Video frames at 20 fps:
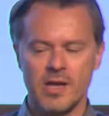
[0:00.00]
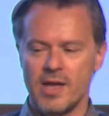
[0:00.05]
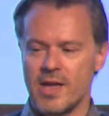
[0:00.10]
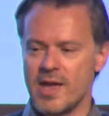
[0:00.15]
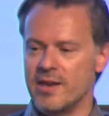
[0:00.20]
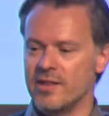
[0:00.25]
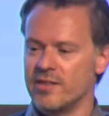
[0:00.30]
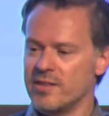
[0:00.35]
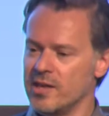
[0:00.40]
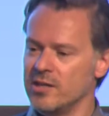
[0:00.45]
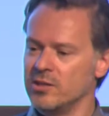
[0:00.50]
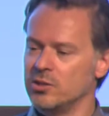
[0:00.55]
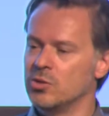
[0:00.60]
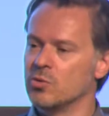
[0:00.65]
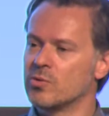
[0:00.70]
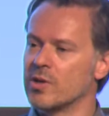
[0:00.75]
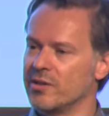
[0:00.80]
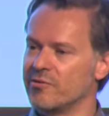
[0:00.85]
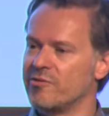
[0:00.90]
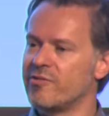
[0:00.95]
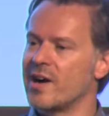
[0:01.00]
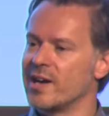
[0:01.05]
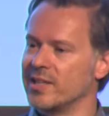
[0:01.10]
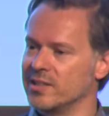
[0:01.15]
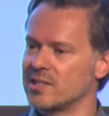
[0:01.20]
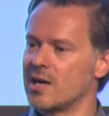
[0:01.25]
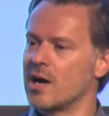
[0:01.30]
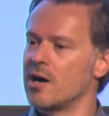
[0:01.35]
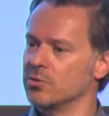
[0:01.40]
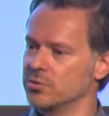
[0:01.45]
And then you can
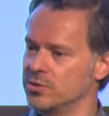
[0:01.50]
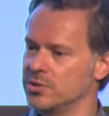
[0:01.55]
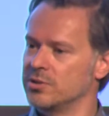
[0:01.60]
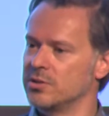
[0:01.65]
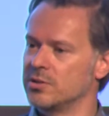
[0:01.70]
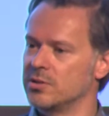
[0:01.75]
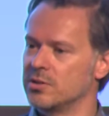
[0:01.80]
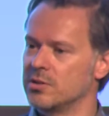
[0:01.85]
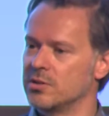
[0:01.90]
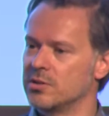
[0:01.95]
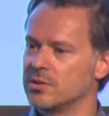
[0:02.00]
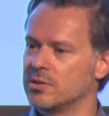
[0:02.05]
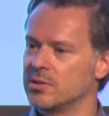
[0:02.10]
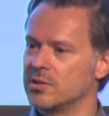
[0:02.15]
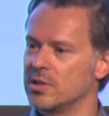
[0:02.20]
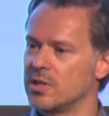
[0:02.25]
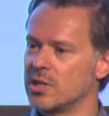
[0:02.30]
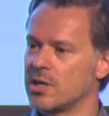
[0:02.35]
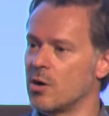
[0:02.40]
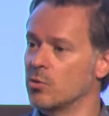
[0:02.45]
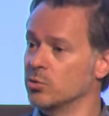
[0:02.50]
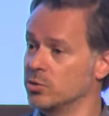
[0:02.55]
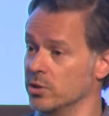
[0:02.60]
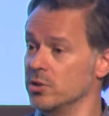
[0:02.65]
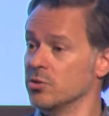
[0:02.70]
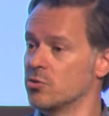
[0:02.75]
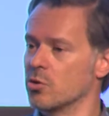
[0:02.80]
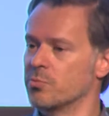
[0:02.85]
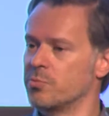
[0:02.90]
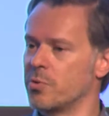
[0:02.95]
find out how to
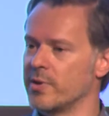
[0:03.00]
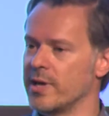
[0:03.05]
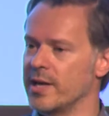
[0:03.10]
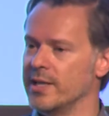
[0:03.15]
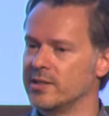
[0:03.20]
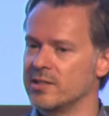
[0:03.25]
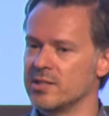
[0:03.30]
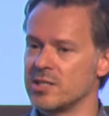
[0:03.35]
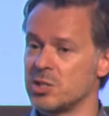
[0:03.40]
incorporate